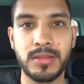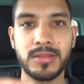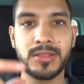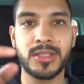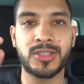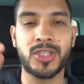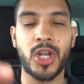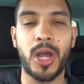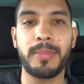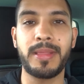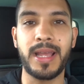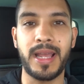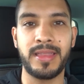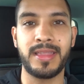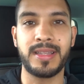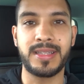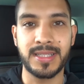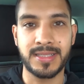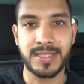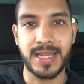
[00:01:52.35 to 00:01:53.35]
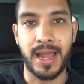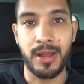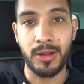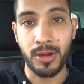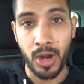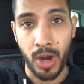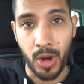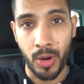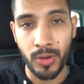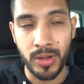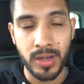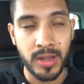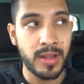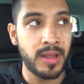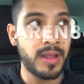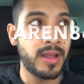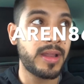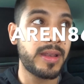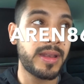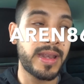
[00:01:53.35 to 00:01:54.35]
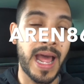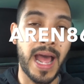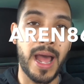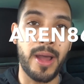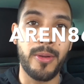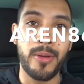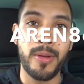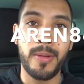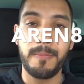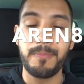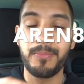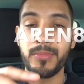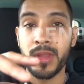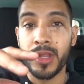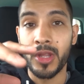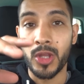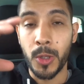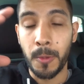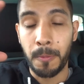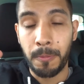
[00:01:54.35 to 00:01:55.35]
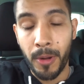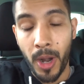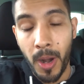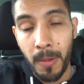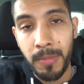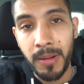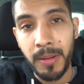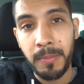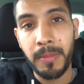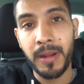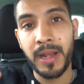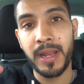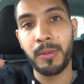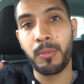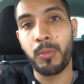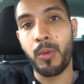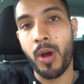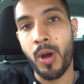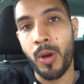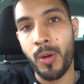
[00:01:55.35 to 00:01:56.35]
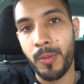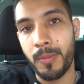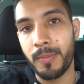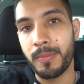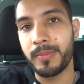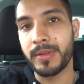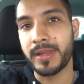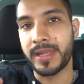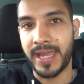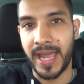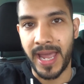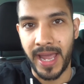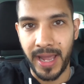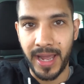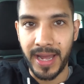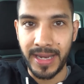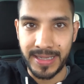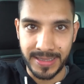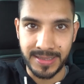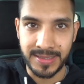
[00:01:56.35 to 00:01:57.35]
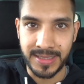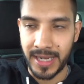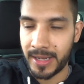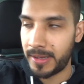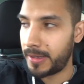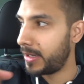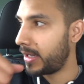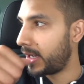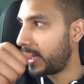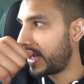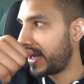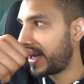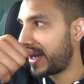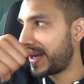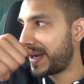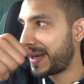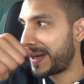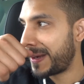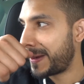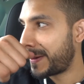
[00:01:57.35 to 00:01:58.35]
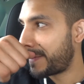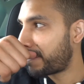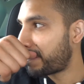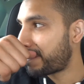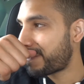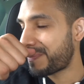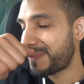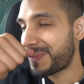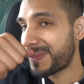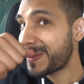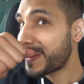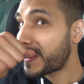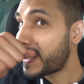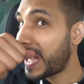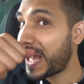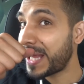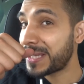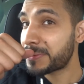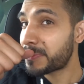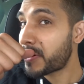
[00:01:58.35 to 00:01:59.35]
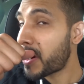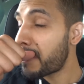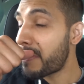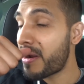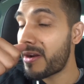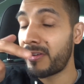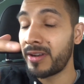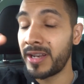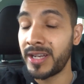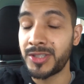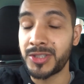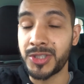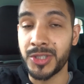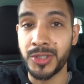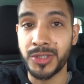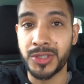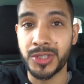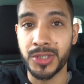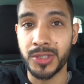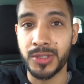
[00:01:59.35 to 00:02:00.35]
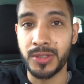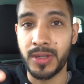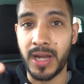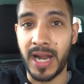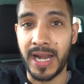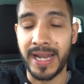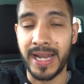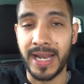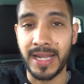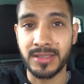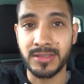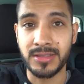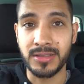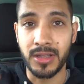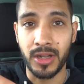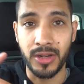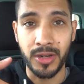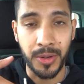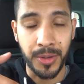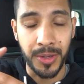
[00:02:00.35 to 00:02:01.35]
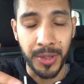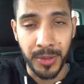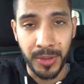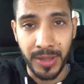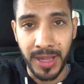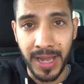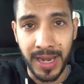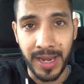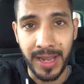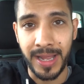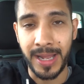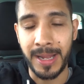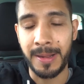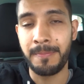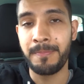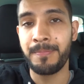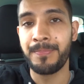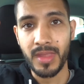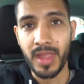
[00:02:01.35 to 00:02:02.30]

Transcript: Just type that in the discount code. Now, you probably won't get a discount. That's primarily due to Adidas not knowing who the hell I am